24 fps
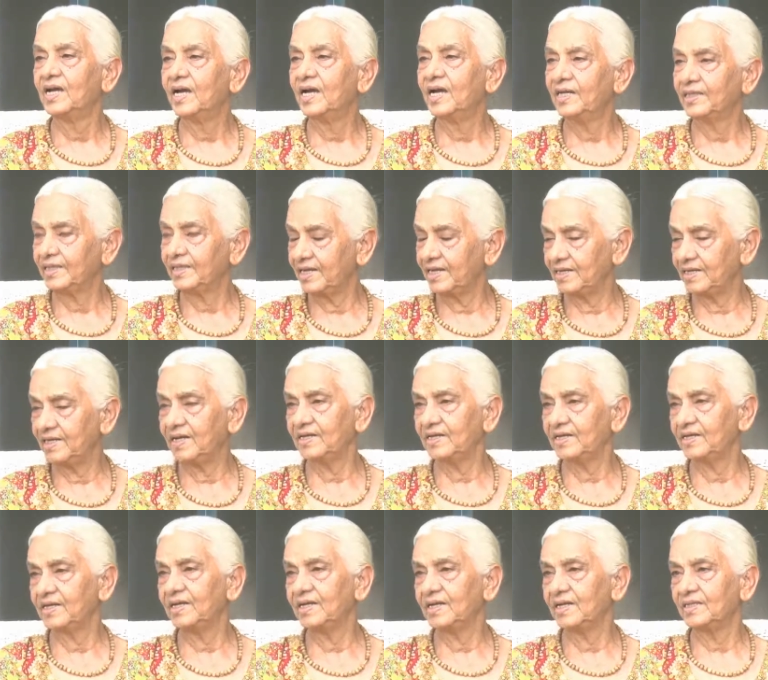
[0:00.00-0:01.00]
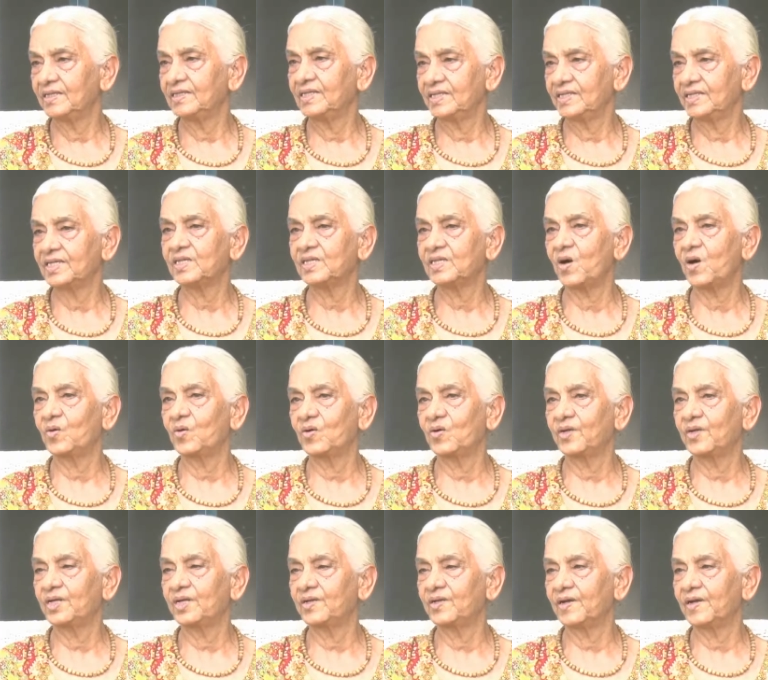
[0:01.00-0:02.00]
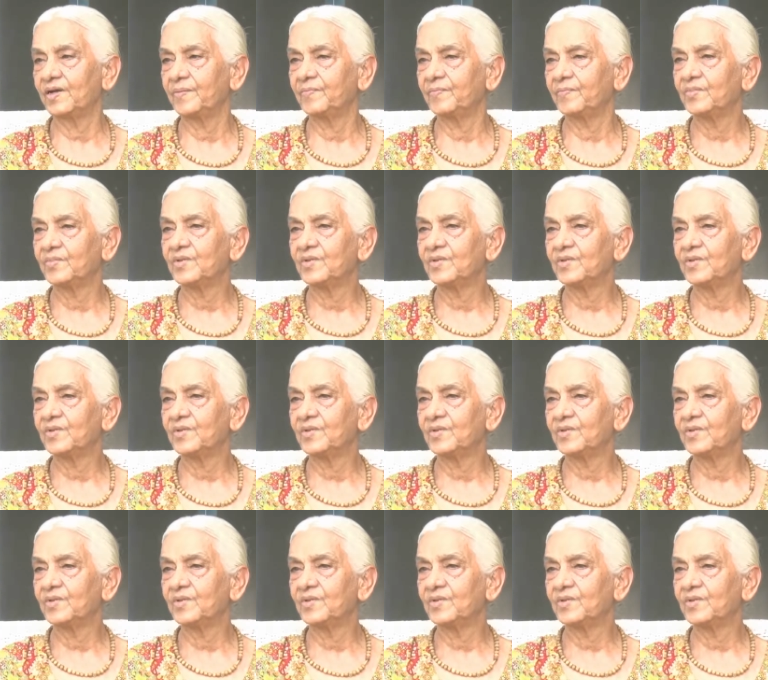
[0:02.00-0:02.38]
And then this is how it ends.